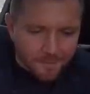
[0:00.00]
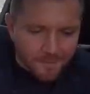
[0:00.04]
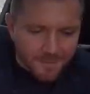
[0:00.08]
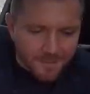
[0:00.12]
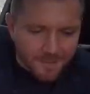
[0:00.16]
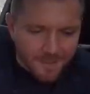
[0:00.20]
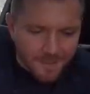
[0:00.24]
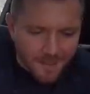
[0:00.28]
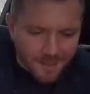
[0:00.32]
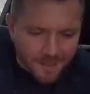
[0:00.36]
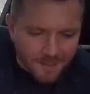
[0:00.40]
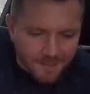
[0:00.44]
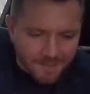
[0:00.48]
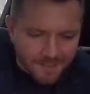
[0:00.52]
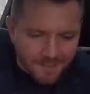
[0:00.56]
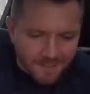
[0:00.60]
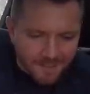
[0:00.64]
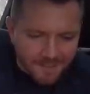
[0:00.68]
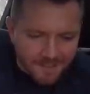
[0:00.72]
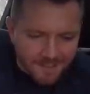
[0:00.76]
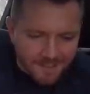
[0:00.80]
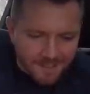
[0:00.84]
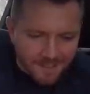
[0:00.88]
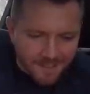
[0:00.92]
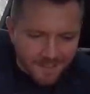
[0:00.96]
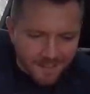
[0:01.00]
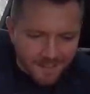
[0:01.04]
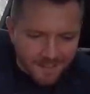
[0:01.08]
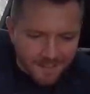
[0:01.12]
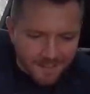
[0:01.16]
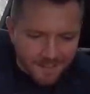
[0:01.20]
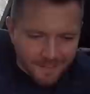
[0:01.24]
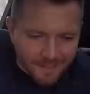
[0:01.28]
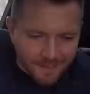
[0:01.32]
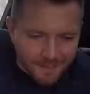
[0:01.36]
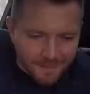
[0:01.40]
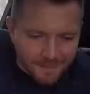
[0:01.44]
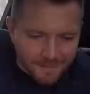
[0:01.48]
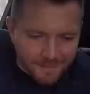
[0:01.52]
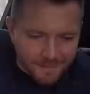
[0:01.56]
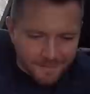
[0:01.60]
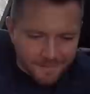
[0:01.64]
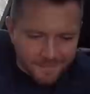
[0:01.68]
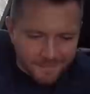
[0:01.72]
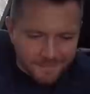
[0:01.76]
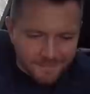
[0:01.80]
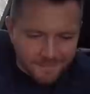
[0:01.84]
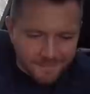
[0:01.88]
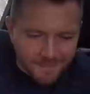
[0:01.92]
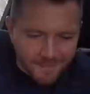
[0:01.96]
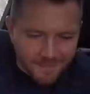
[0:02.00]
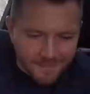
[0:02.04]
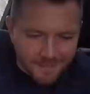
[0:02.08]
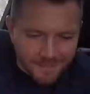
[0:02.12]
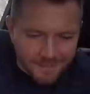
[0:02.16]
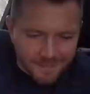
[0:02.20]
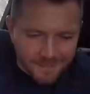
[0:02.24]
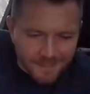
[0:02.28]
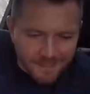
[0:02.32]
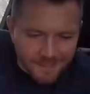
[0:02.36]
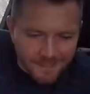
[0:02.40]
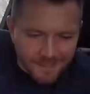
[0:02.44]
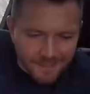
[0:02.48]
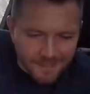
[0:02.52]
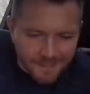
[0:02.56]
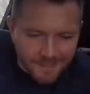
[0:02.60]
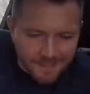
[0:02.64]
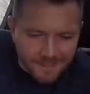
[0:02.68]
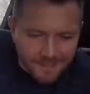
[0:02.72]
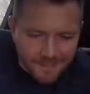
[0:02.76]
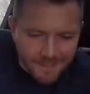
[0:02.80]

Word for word: Yes, I did say that, didn't I? I did say that.